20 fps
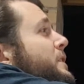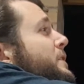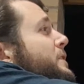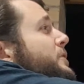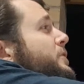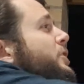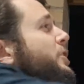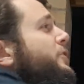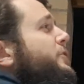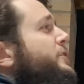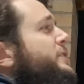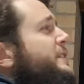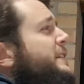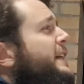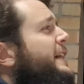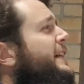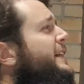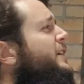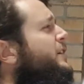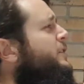Notice
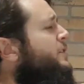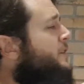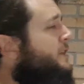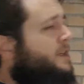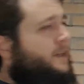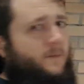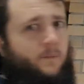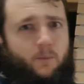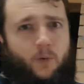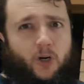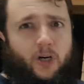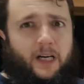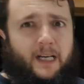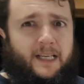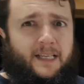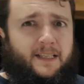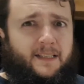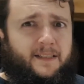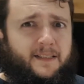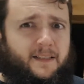how
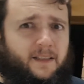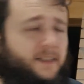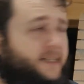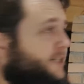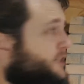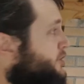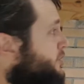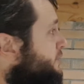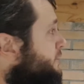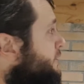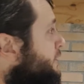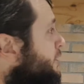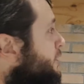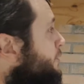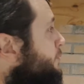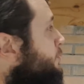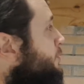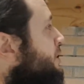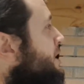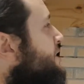my selection
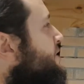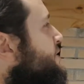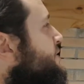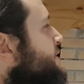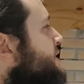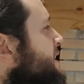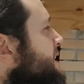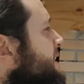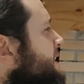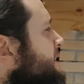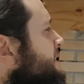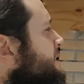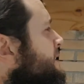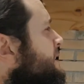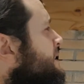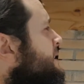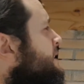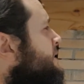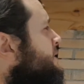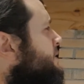of letters here
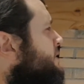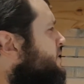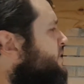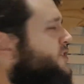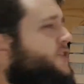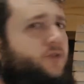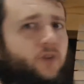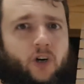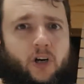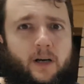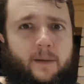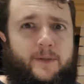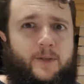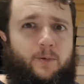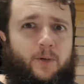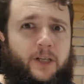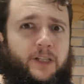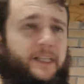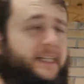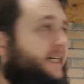describes
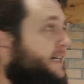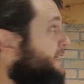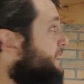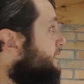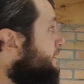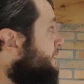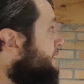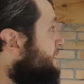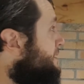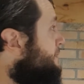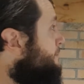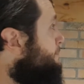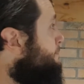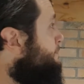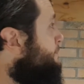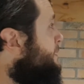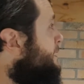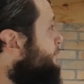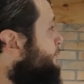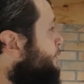where the angle is.
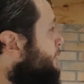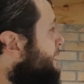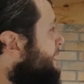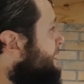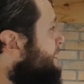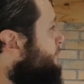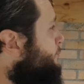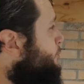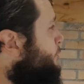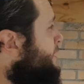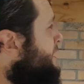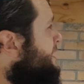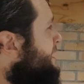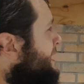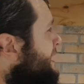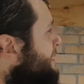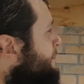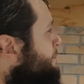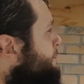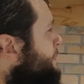If I read
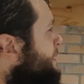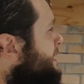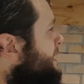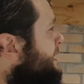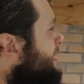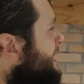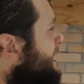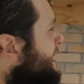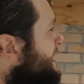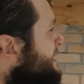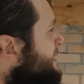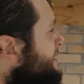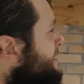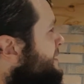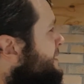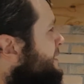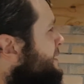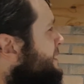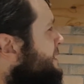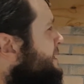out
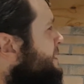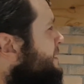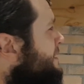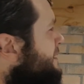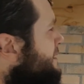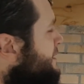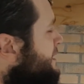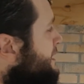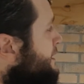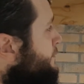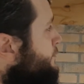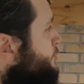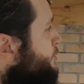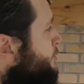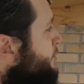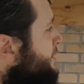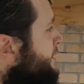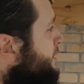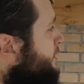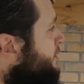BAC, think of
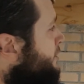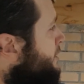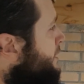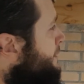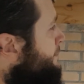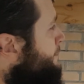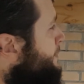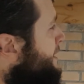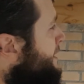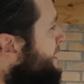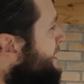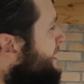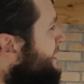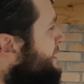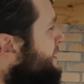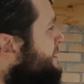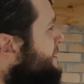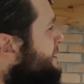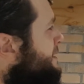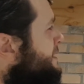drawing a line
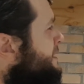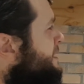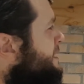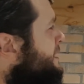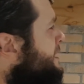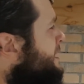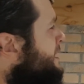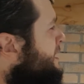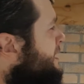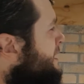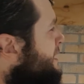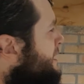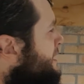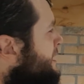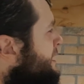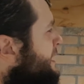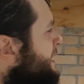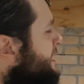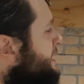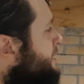BAC,
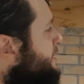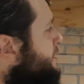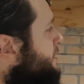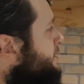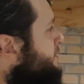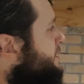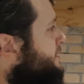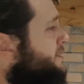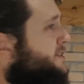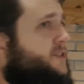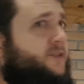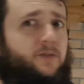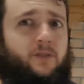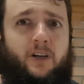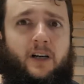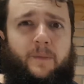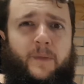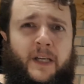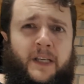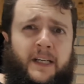it can only
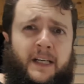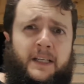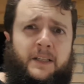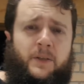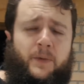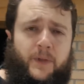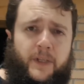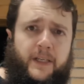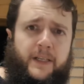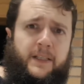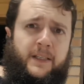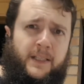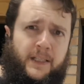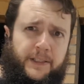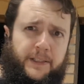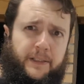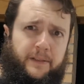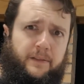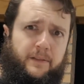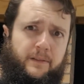describe that angle there, can't it?